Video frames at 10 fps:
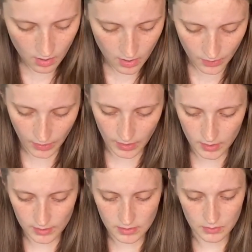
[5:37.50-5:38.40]
Okay,
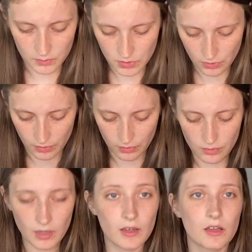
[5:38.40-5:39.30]
as I was showing you,
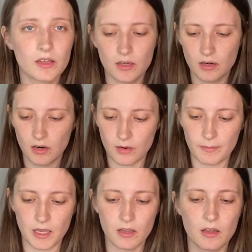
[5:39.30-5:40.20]
here are
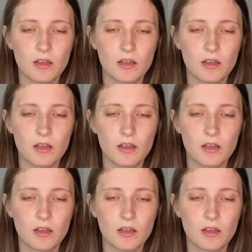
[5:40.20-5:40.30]
my